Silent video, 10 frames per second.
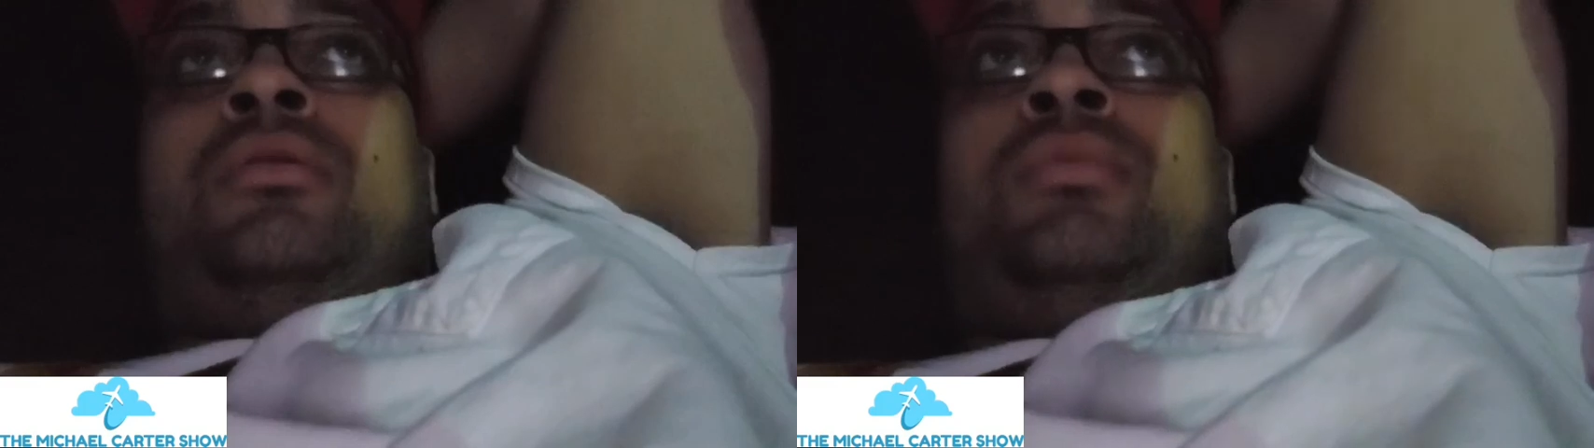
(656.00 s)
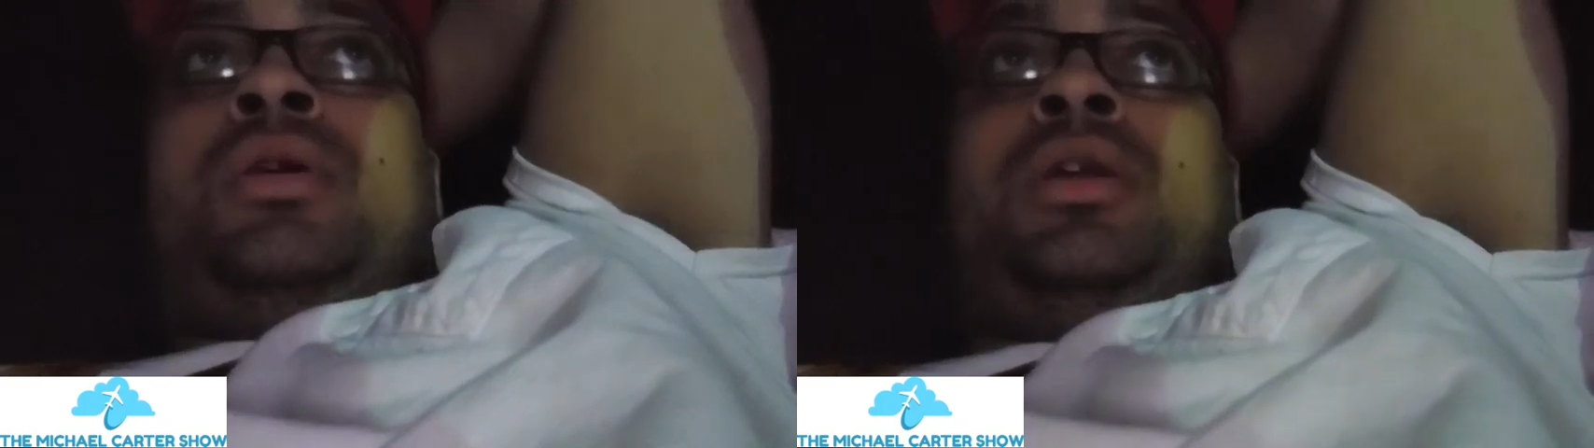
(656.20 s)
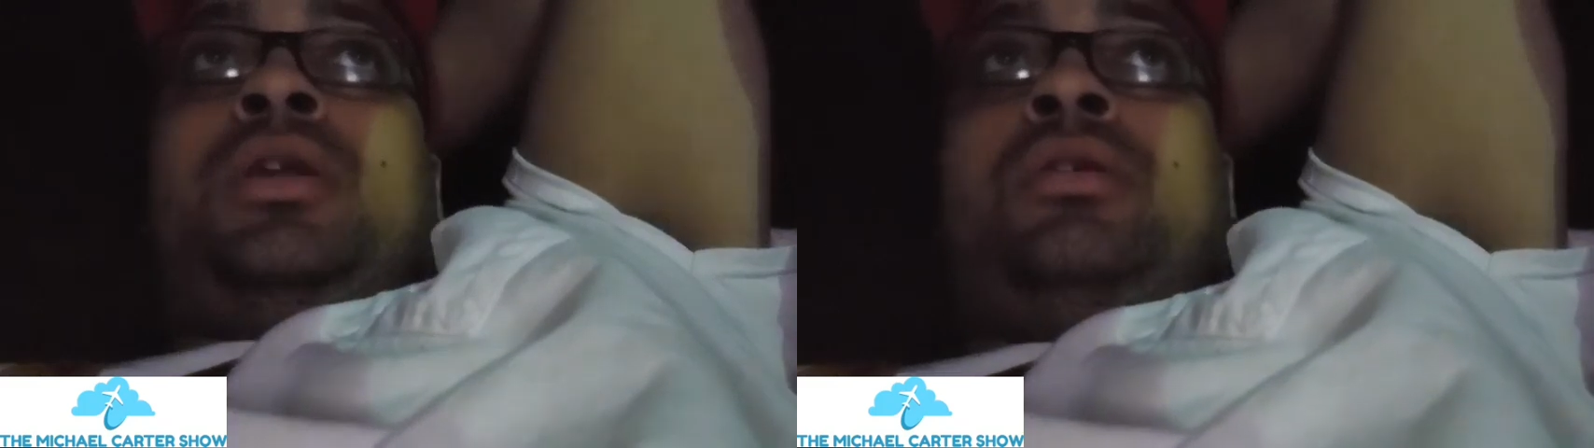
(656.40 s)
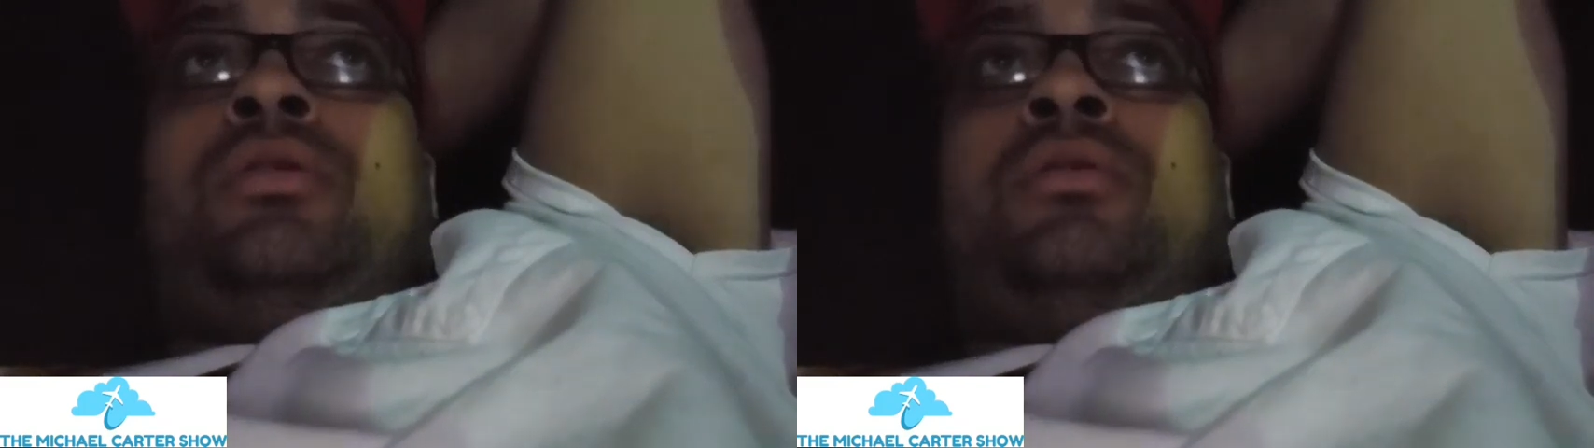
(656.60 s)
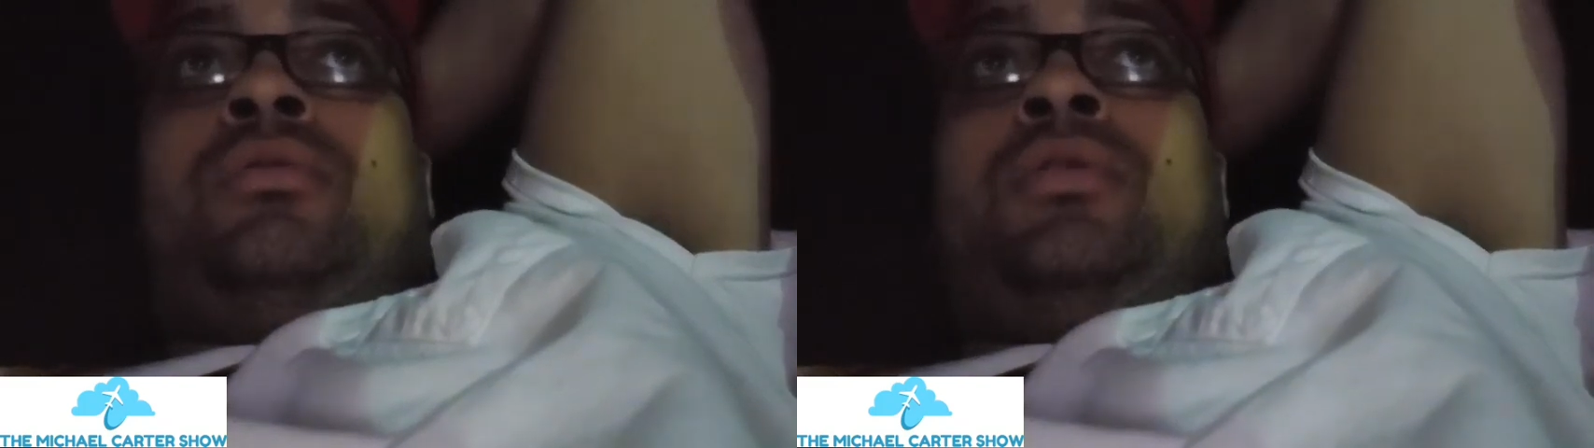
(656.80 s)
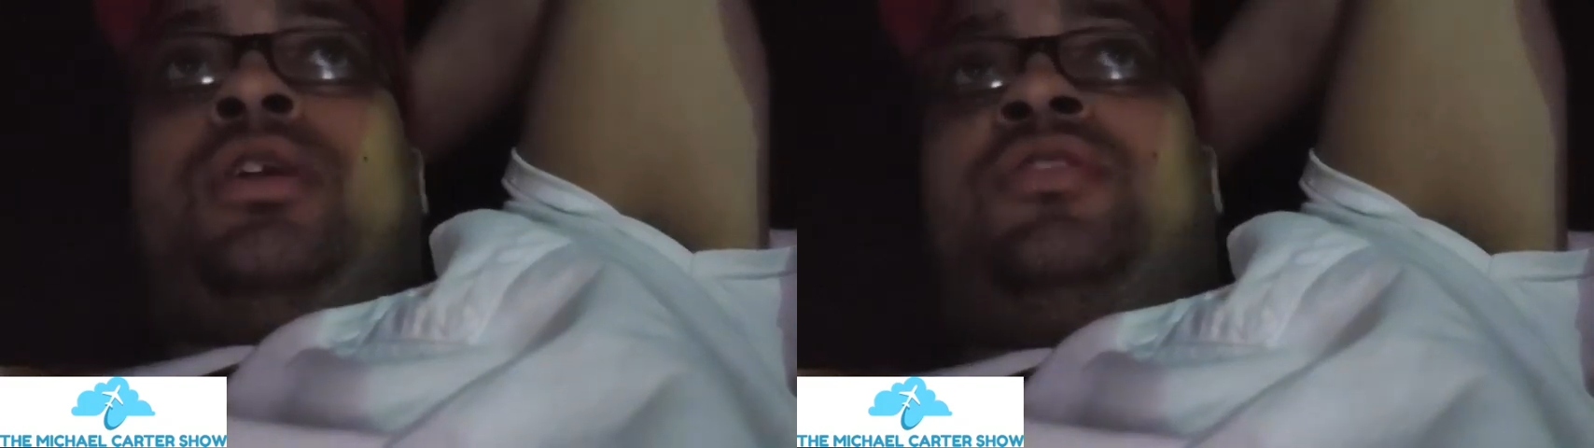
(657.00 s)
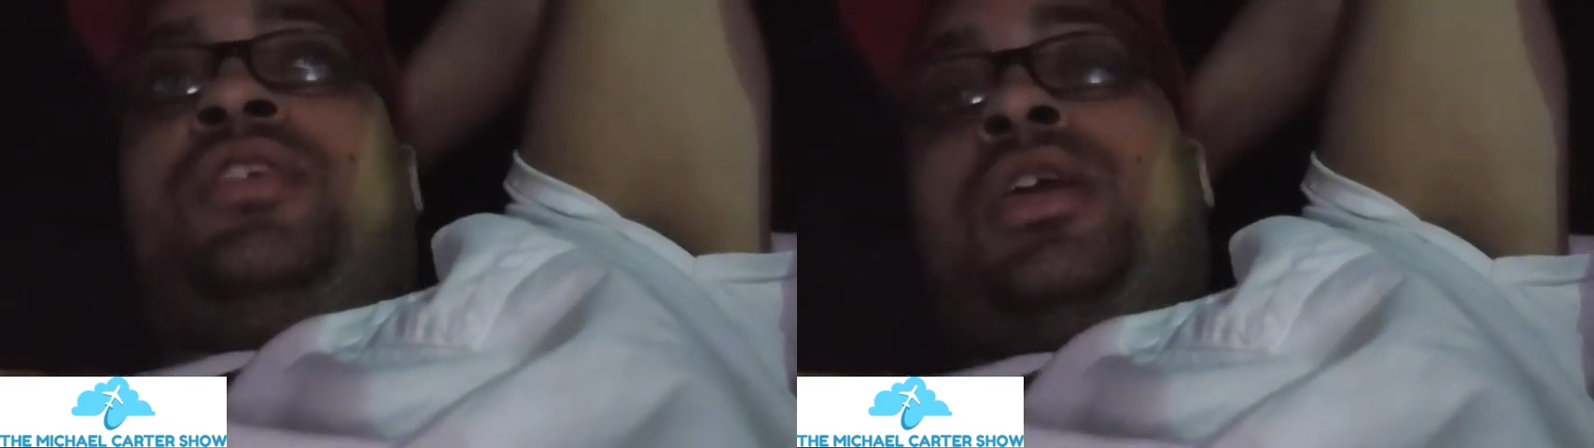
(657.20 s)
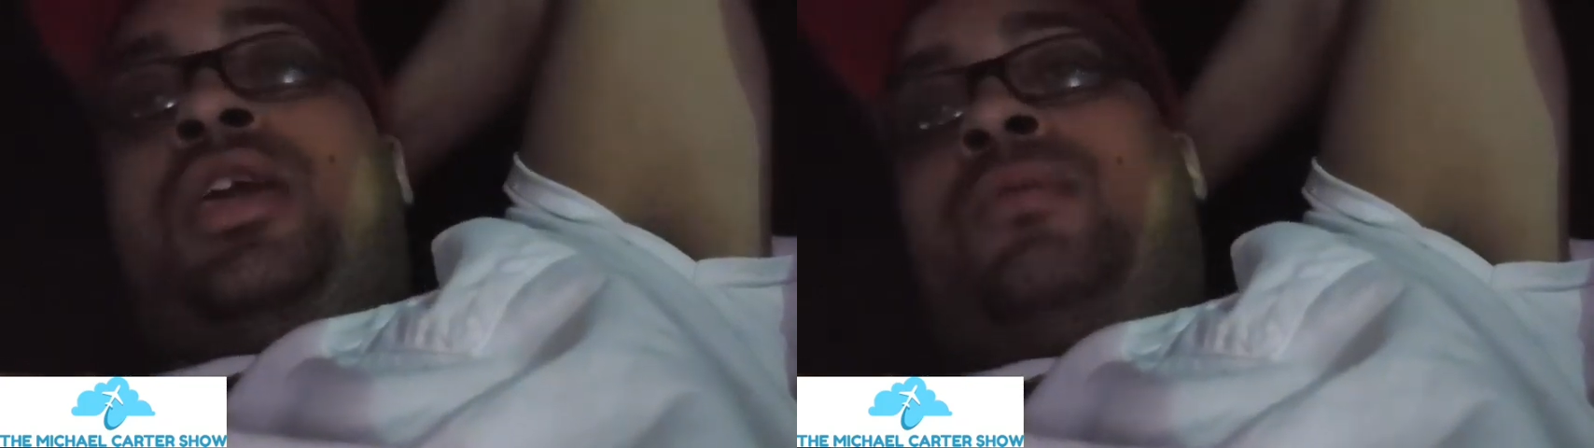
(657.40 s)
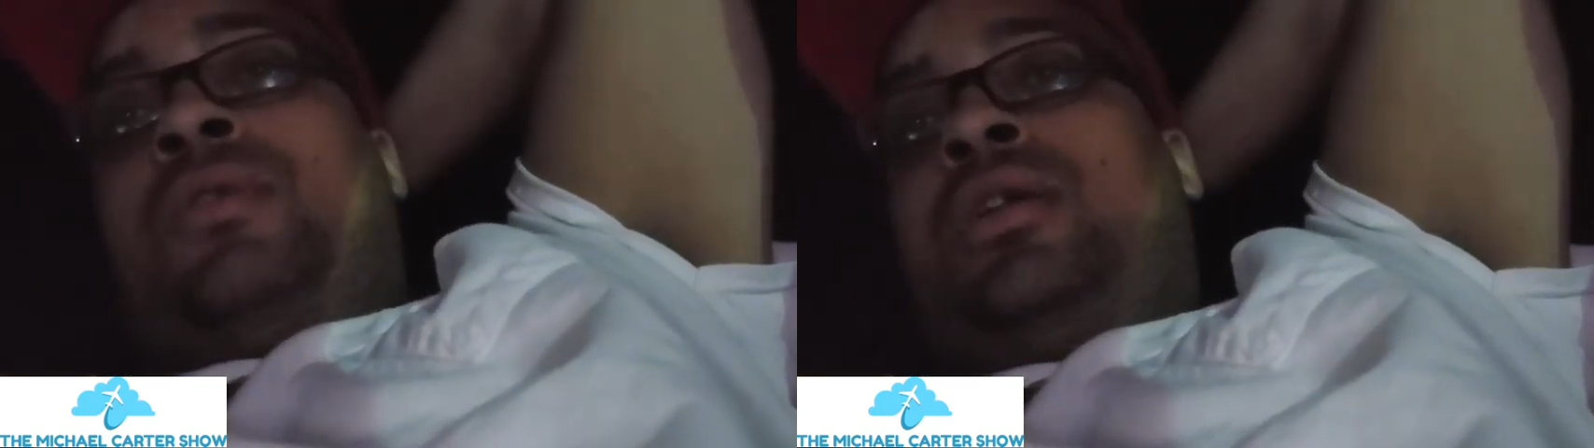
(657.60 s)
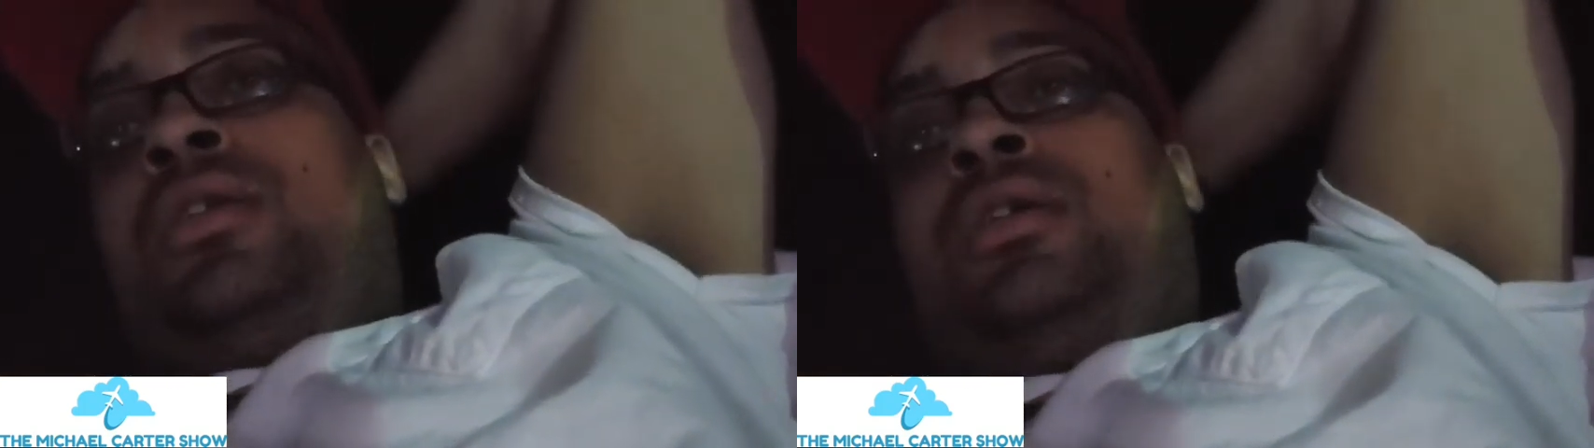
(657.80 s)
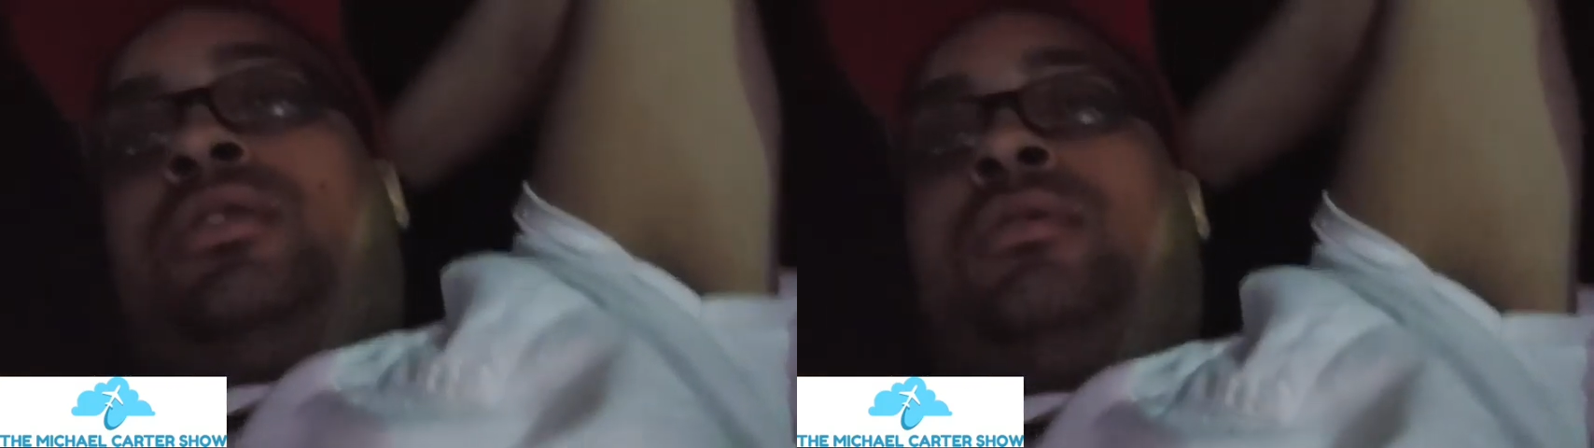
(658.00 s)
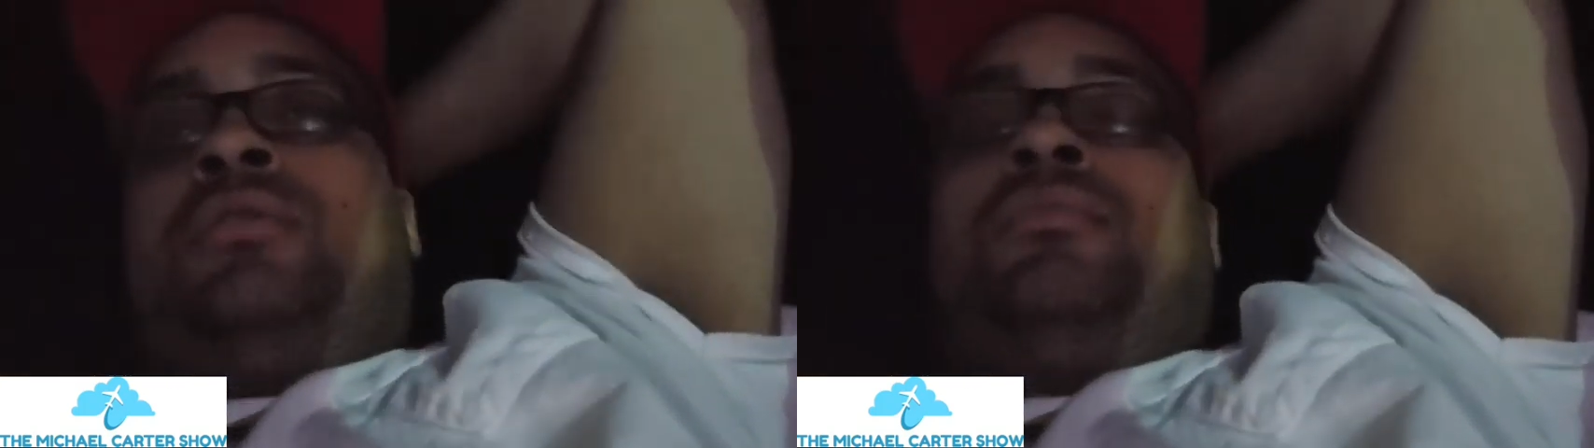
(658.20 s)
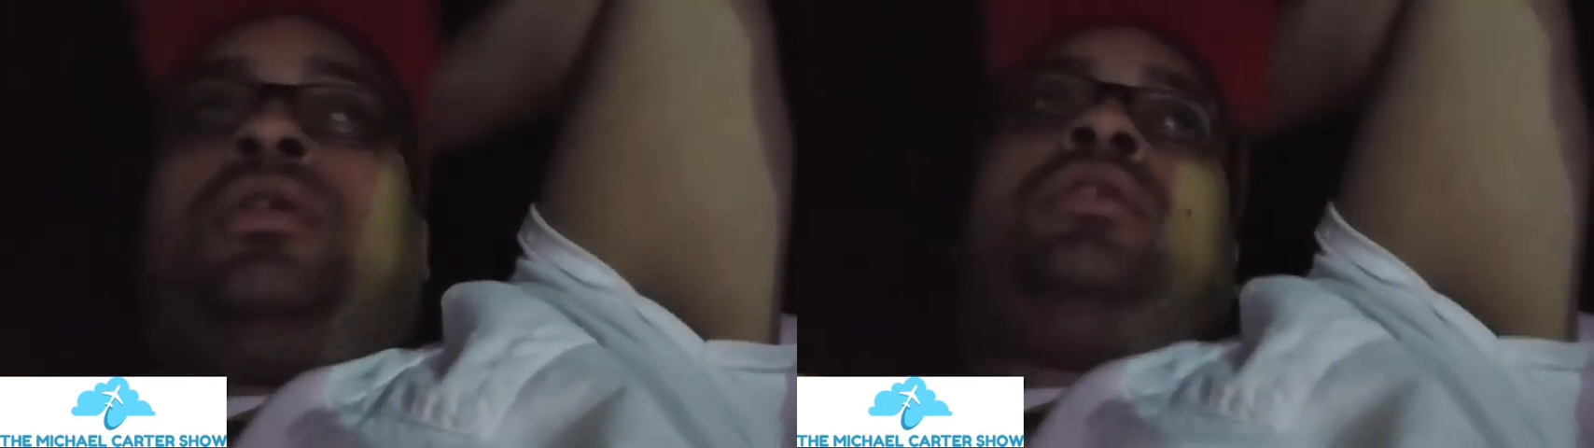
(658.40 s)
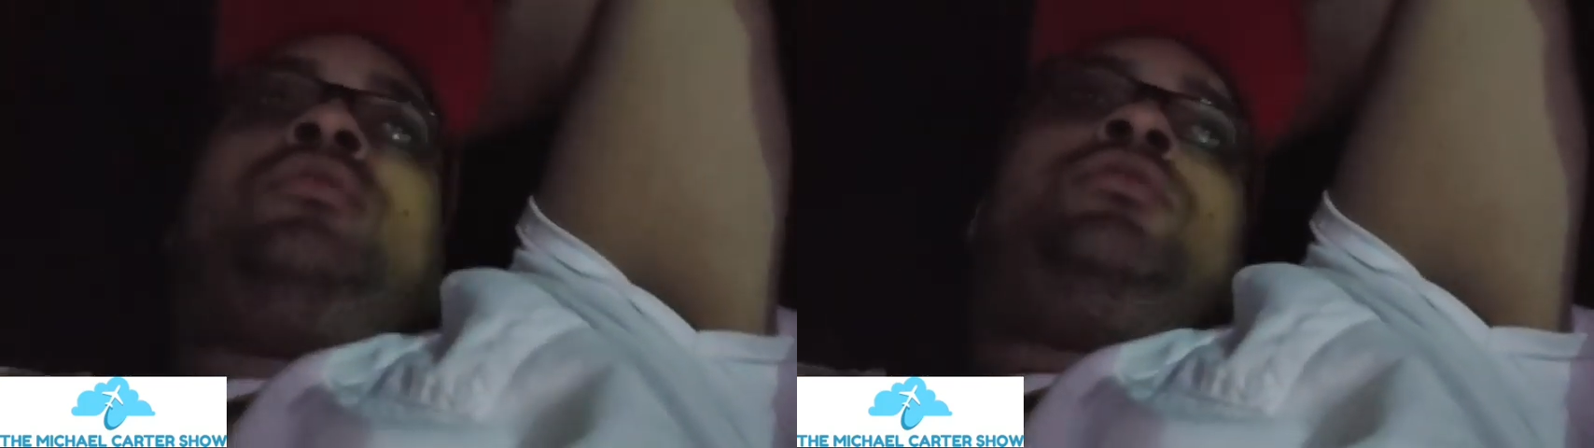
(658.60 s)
But anywho, he said, yeah, wait another 30 minutes,